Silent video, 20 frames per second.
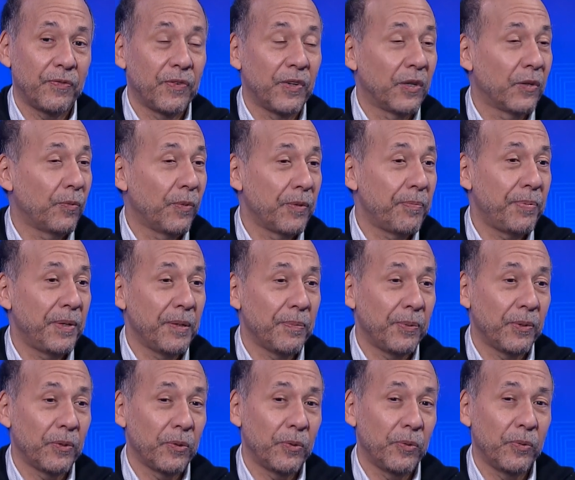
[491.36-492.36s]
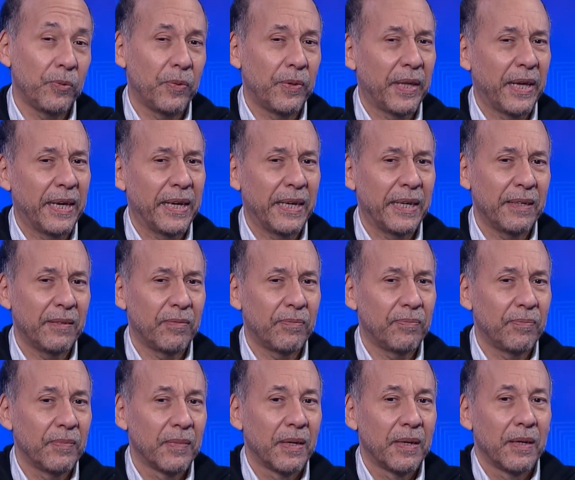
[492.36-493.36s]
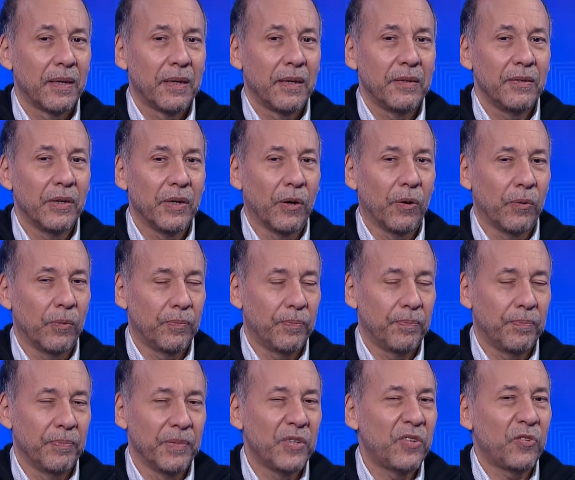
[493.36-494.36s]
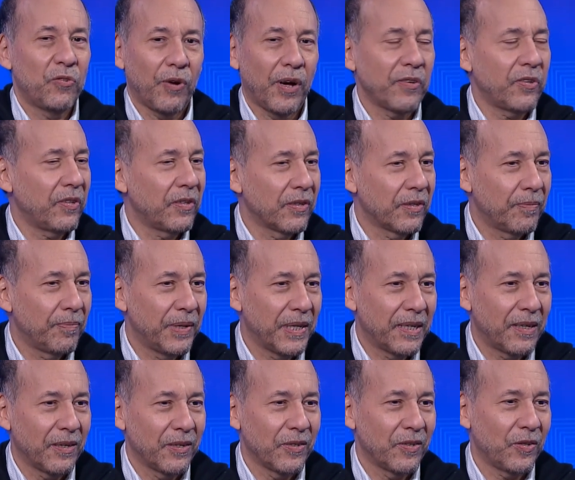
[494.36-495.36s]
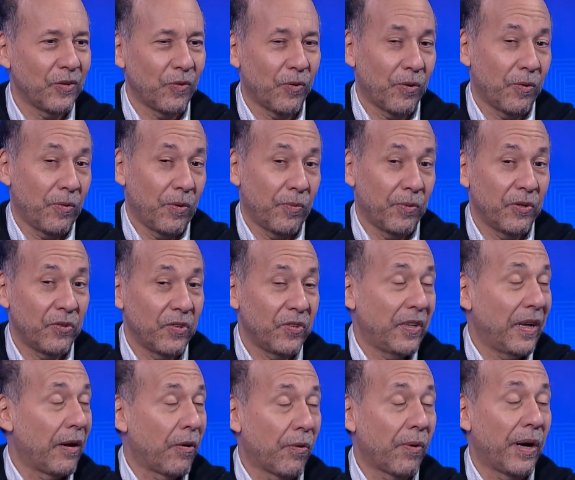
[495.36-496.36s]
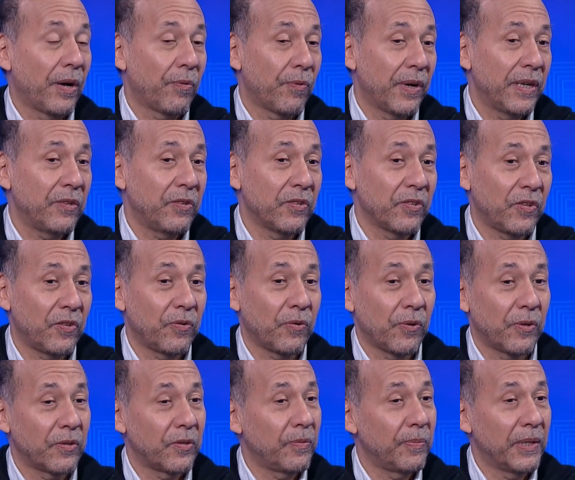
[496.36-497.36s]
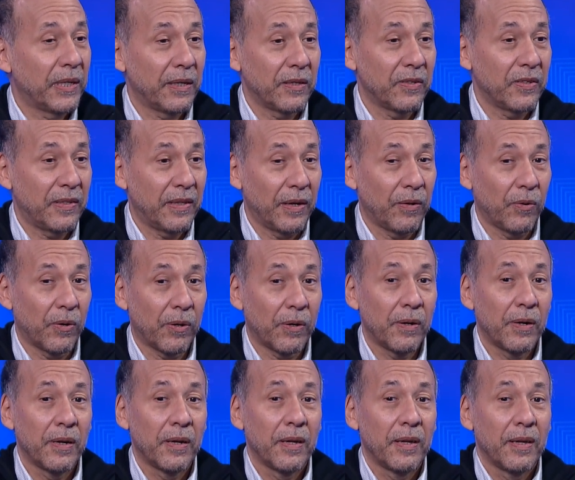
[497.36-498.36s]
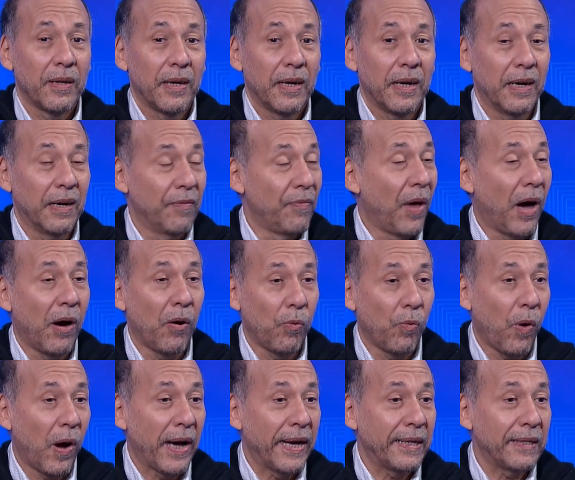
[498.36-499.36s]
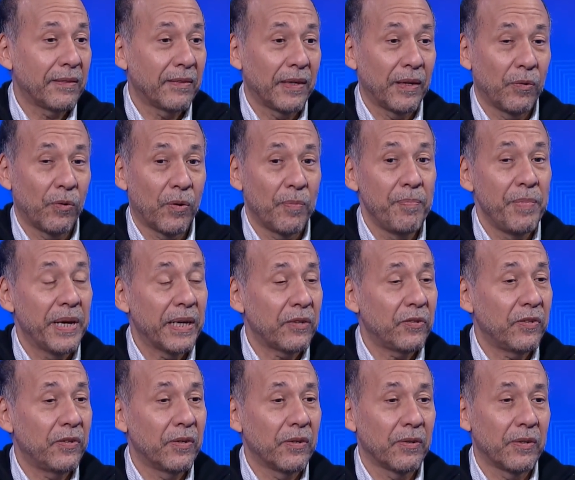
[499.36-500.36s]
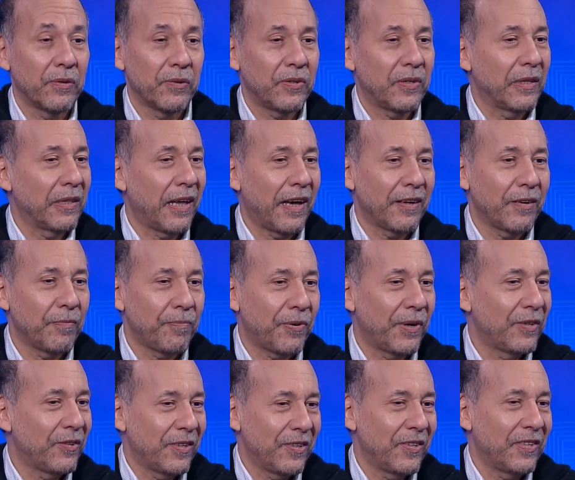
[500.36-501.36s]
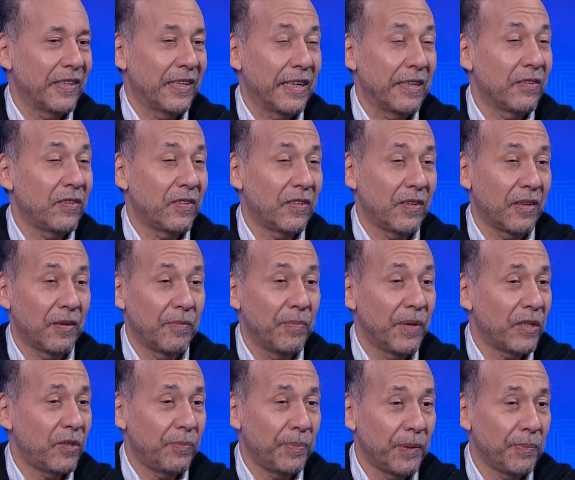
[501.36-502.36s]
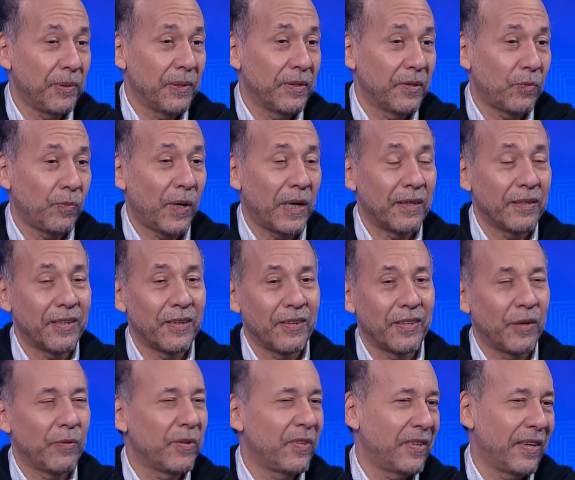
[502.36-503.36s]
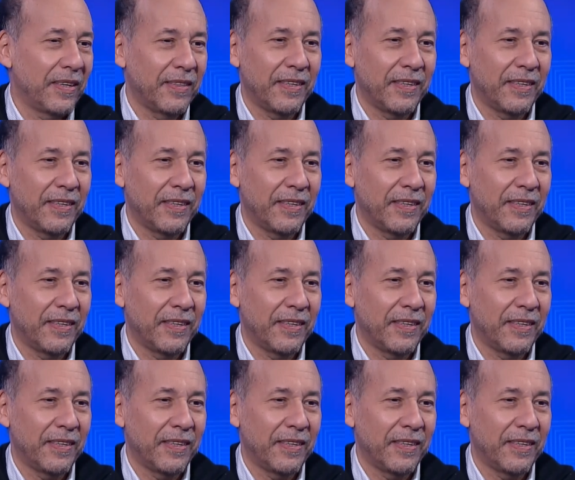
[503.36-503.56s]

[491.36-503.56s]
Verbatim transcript: filled with people who they you know, mistrusted because, or, or were just outright racist towards because they were uh, not white, they were mixed. You know, there's a lot of prejudice against uh, mixed people as well. You know, they would yeah. say